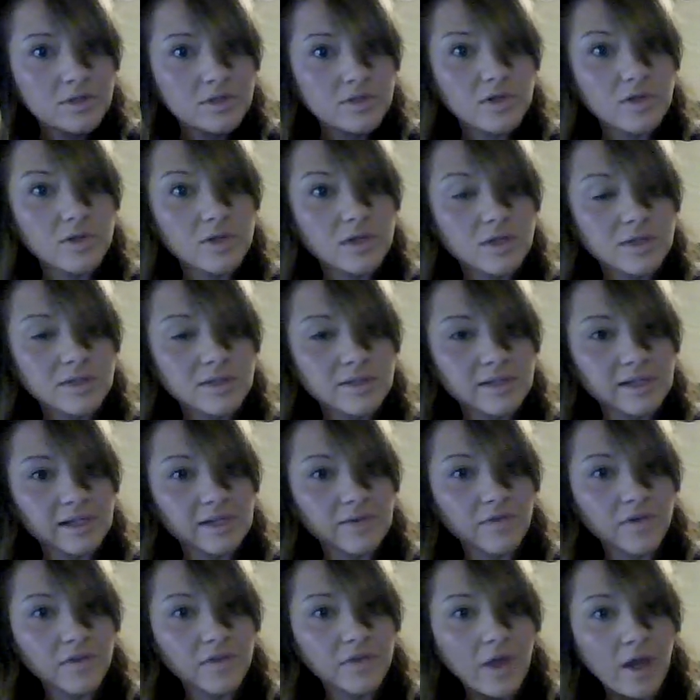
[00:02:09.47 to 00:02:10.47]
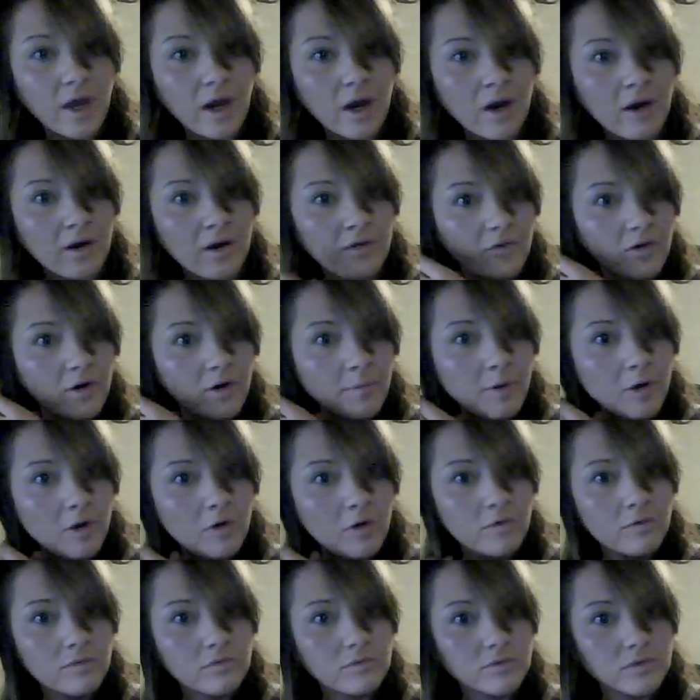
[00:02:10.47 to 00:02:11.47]
So you just leave it there for
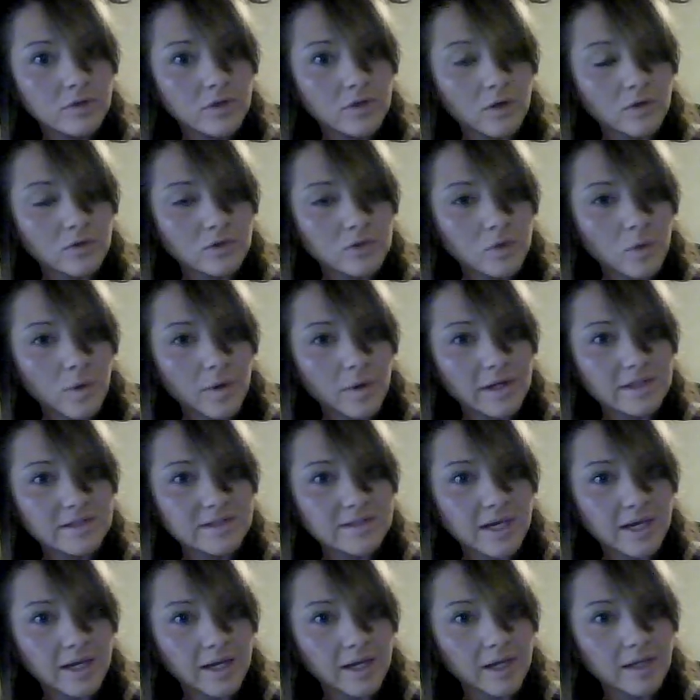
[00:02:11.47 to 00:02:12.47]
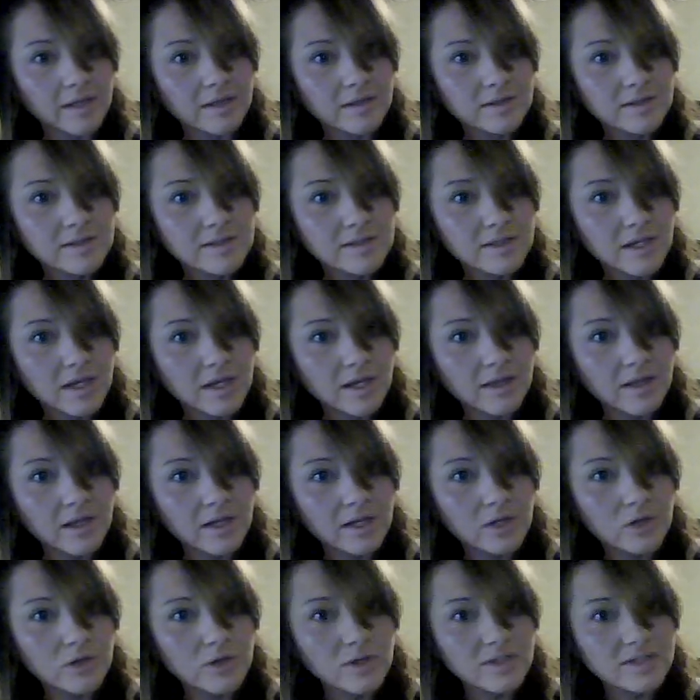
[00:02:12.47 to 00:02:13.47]
about, 20 seconds, and
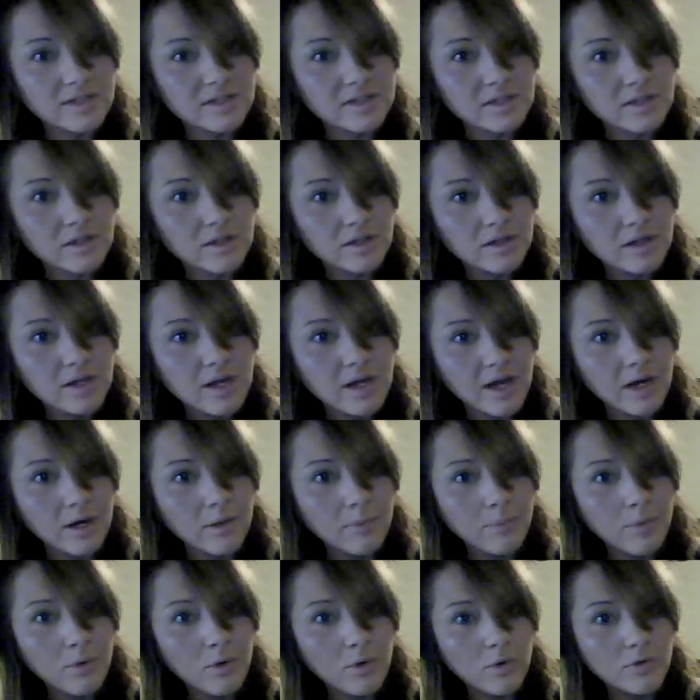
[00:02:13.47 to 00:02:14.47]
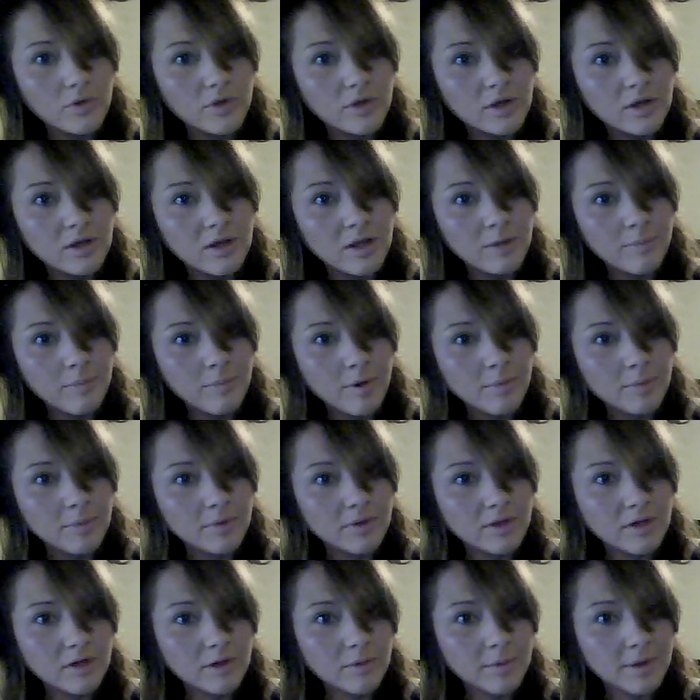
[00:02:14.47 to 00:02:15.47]
then you just kind of pull the clip up a
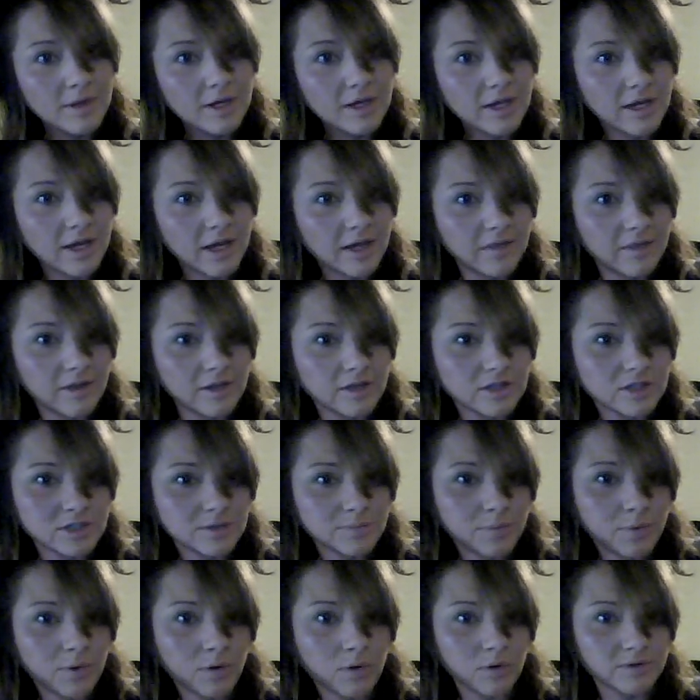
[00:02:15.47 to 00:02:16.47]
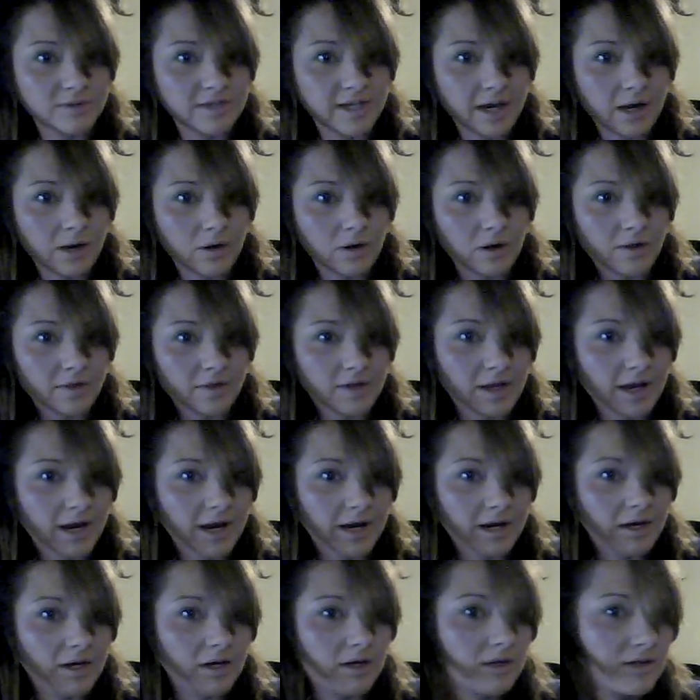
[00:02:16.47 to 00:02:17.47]
little bit and then just pull down on the
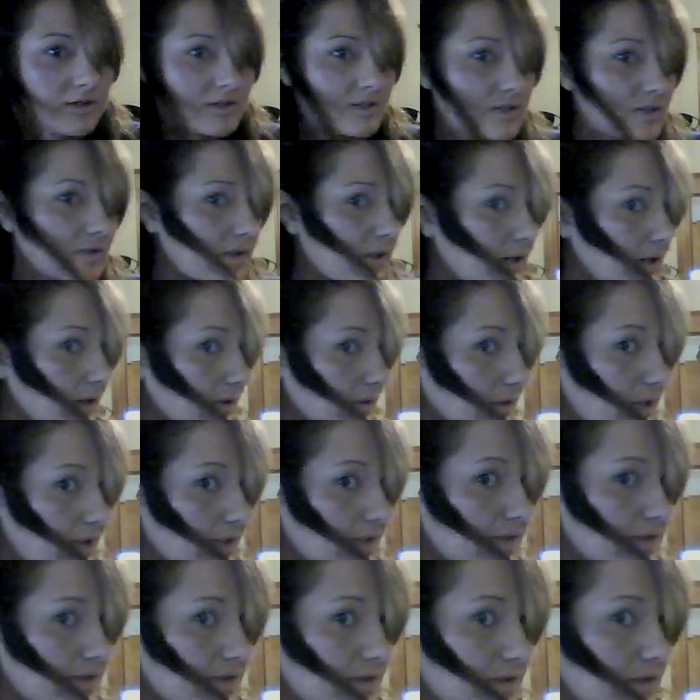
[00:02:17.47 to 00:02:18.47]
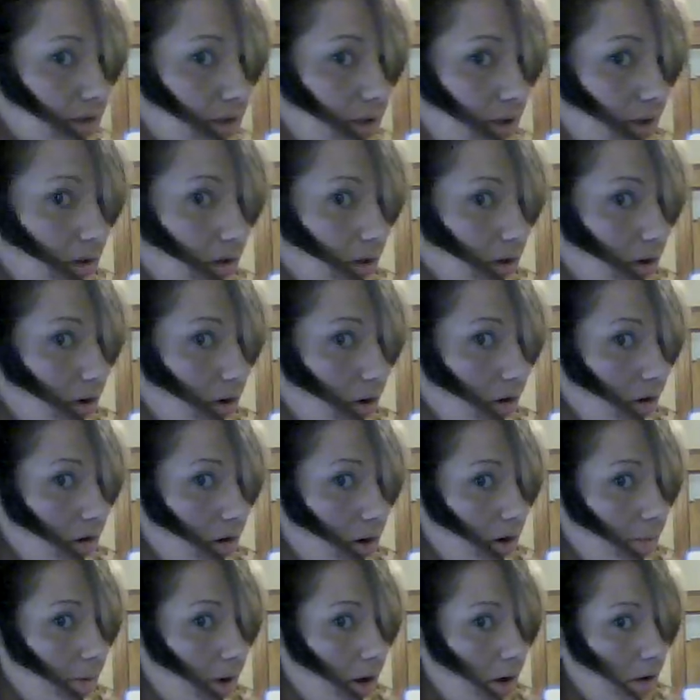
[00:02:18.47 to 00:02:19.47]
iron so that it lets the curl
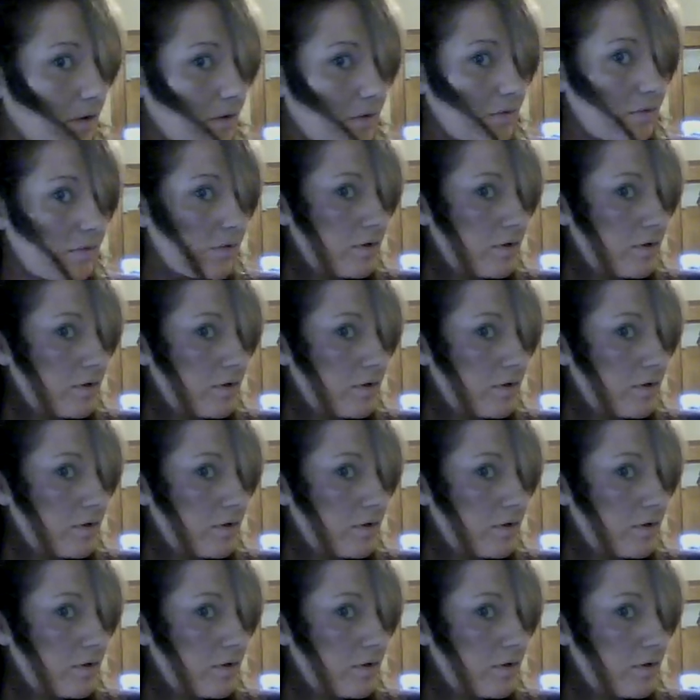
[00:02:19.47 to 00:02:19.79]
come out.